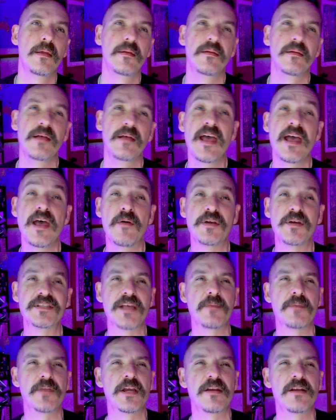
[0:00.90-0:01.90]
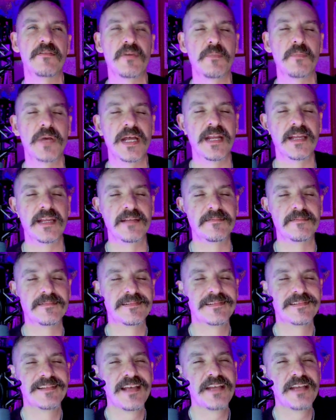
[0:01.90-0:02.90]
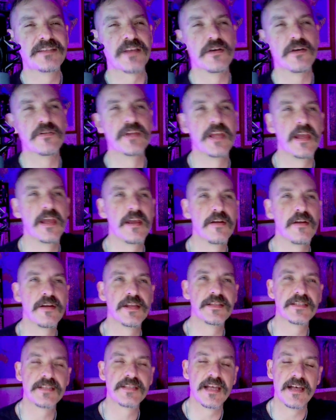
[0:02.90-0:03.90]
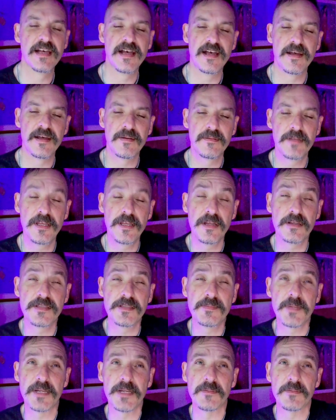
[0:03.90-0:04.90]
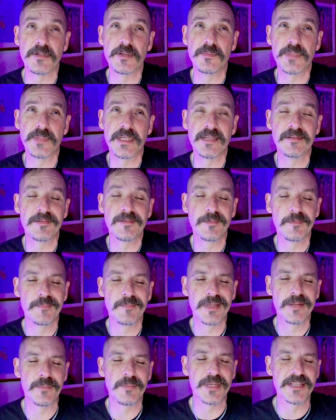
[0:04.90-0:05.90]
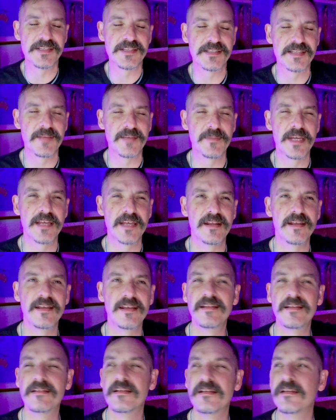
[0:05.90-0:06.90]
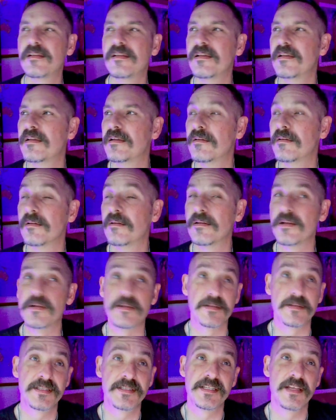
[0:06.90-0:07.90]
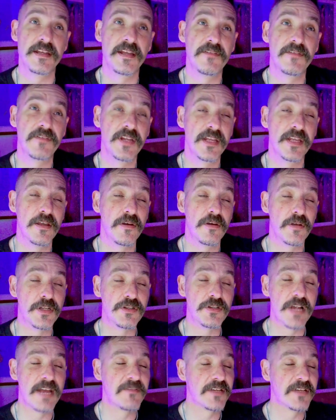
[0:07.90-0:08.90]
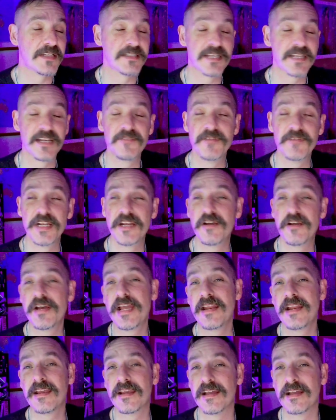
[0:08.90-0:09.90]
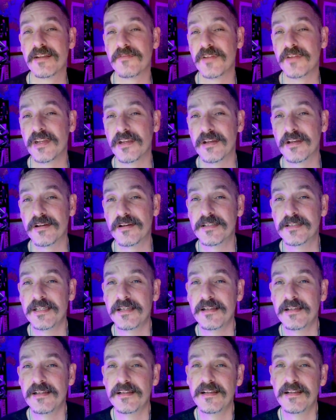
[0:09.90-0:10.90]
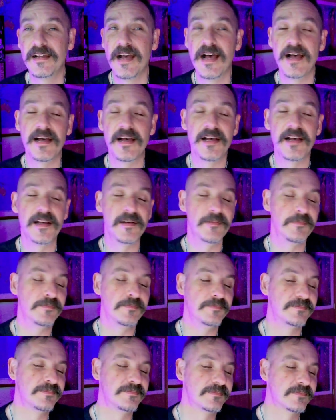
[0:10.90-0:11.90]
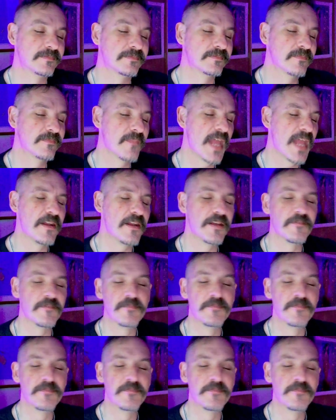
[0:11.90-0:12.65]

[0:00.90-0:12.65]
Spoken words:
Hey, what's up there, everybody? It's Odin here. It's it's been a little bit. Been a bit since I made a Sunday video, a driving singing video, any kind of video. I don't know.